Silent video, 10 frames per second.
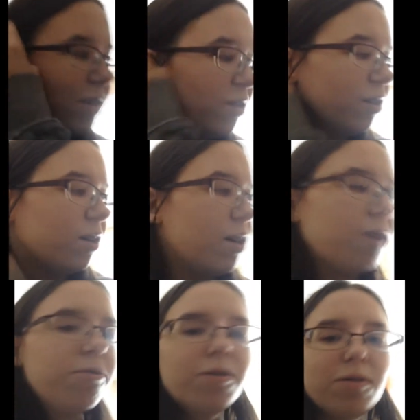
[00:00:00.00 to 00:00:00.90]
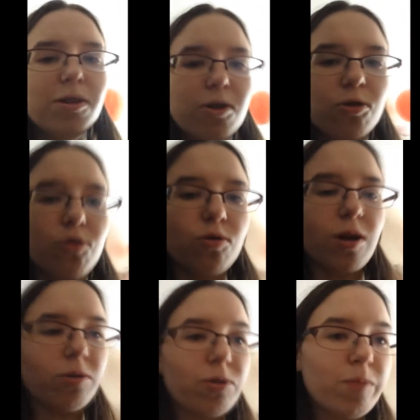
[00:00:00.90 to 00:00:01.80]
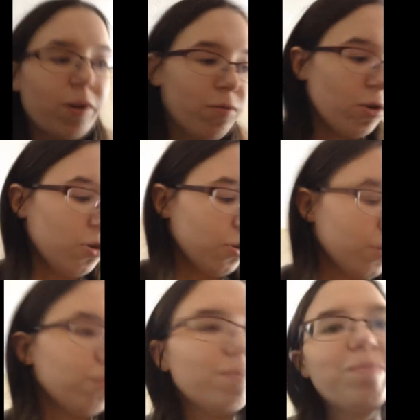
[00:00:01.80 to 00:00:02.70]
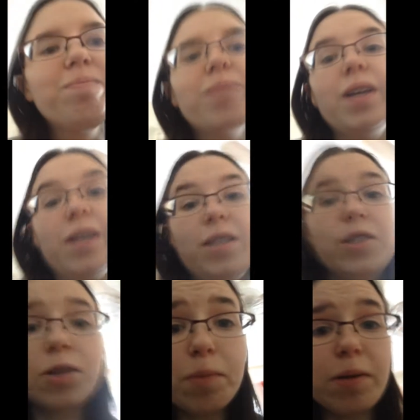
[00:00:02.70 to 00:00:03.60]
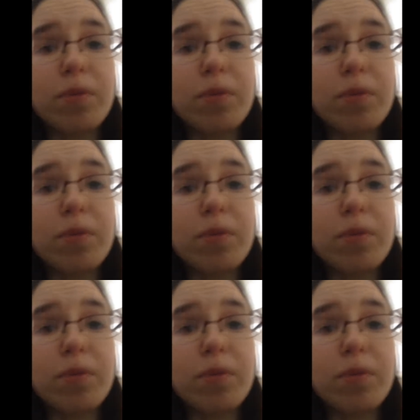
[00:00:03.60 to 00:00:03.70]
Yeah, I was gonna make a vlog. I guess this can be